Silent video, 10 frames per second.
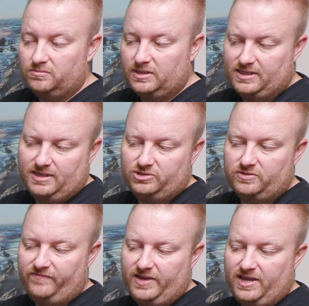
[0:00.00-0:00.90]
like an
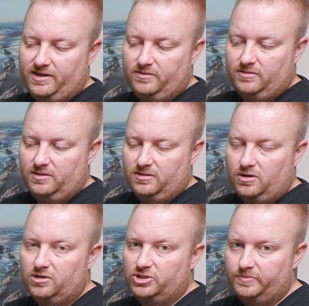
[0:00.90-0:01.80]
extra fan,
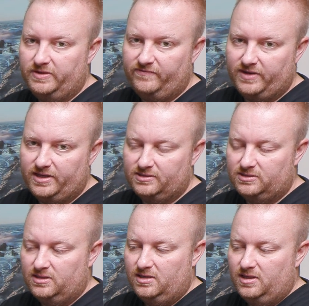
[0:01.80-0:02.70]
RGB
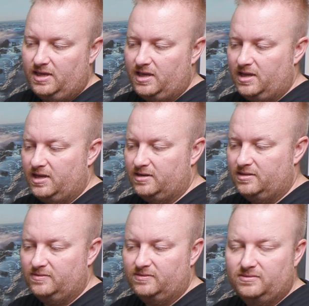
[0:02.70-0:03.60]
fans, and
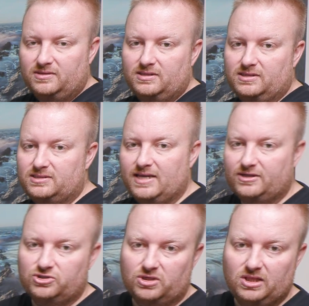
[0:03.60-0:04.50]
this
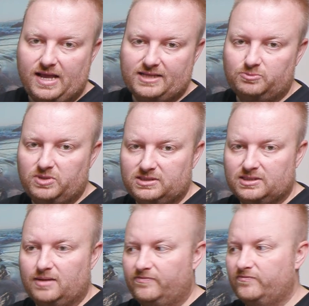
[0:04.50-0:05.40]
extra glass piece
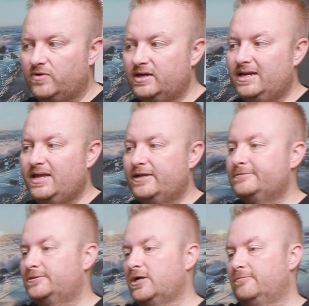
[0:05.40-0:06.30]
up front.
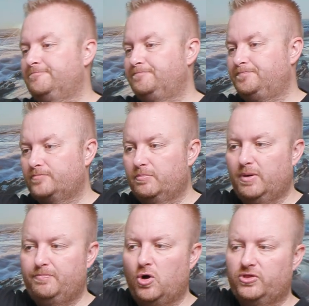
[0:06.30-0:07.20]
So,
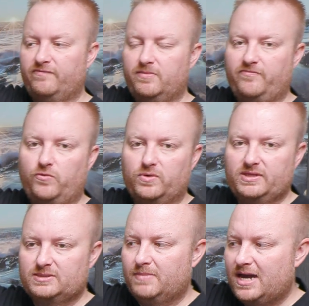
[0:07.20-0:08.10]
but both of them for
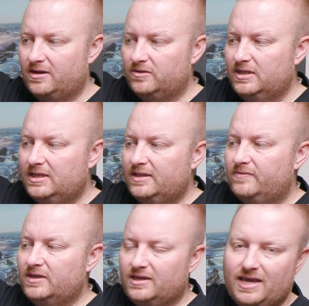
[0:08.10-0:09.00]
this model,
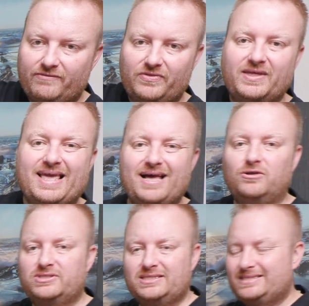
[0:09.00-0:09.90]
everything
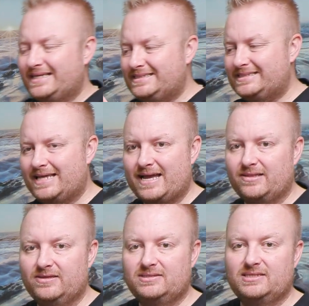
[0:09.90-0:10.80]
else is
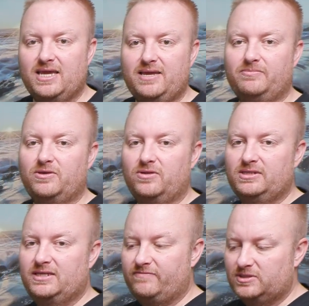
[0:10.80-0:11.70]
exactly the same. The only
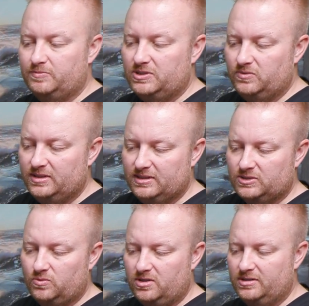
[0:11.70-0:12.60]
difference between
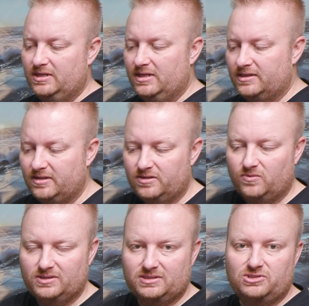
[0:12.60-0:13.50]
this one and the other
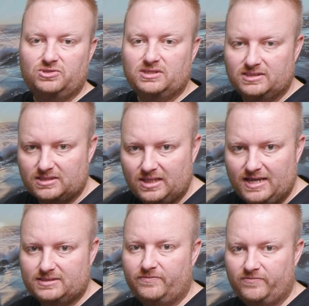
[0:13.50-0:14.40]
ones is you get this
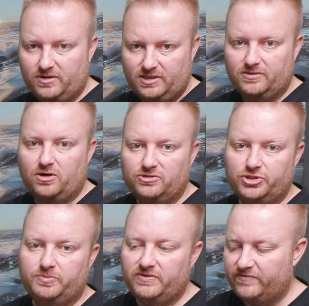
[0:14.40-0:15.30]
glass up front and the
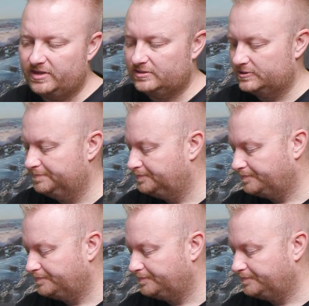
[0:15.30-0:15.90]
RGB fans.